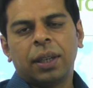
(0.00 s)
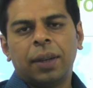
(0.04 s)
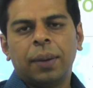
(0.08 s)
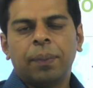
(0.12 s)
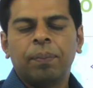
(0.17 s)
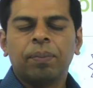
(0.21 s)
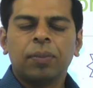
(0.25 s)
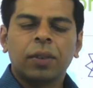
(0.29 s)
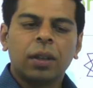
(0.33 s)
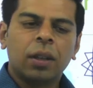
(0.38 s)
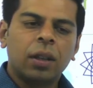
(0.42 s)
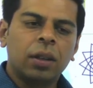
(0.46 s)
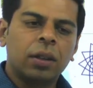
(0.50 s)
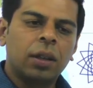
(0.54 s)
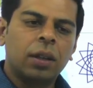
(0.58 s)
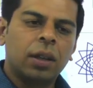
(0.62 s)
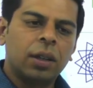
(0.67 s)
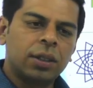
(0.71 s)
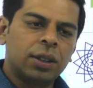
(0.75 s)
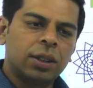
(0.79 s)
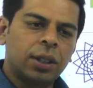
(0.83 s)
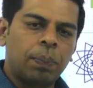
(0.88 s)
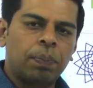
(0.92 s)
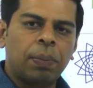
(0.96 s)
the
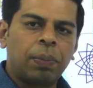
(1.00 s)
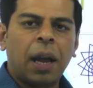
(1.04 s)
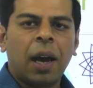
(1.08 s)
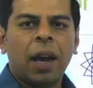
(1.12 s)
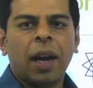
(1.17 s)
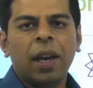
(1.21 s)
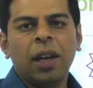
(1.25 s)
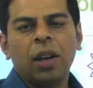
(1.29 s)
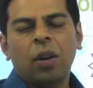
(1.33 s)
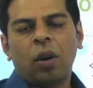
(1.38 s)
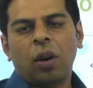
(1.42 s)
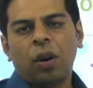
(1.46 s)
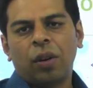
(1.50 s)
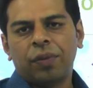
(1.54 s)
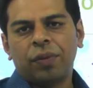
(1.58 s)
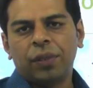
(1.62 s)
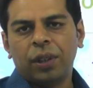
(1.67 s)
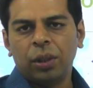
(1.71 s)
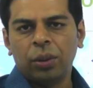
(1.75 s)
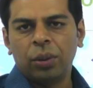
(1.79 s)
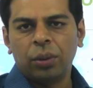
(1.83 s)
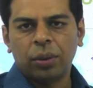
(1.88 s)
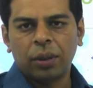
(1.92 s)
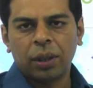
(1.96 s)
supply of
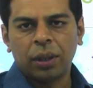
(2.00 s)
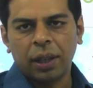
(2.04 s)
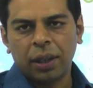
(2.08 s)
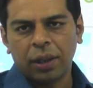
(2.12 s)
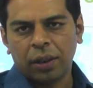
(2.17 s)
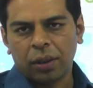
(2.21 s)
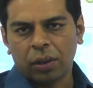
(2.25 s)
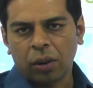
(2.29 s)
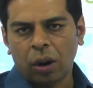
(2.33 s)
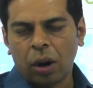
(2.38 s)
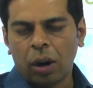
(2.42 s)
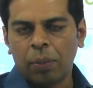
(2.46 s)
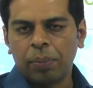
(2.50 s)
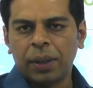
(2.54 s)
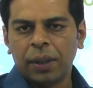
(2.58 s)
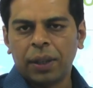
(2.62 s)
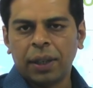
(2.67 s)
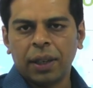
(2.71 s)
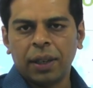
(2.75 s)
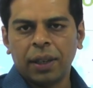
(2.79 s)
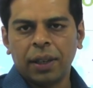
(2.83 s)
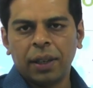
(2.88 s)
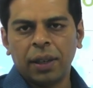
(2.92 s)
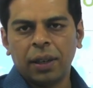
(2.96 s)
nuclear raw
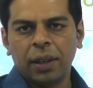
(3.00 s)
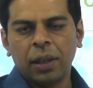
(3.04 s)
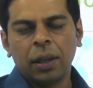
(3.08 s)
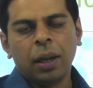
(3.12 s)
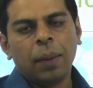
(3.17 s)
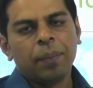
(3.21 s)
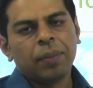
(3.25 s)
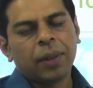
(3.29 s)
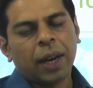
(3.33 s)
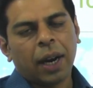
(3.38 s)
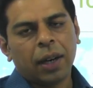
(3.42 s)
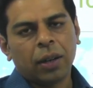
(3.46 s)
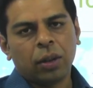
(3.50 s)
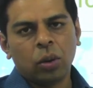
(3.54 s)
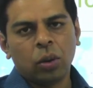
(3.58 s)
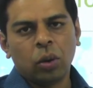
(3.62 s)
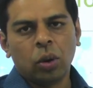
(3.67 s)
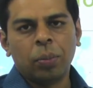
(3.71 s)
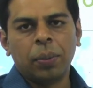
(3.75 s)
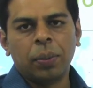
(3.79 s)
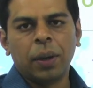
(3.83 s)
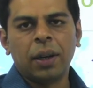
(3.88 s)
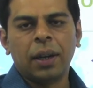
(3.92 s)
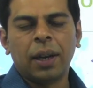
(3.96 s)
material at global
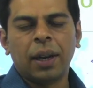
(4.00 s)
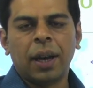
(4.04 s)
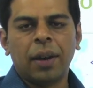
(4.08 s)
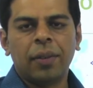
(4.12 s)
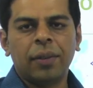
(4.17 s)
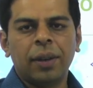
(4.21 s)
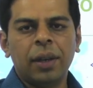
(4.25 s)
level,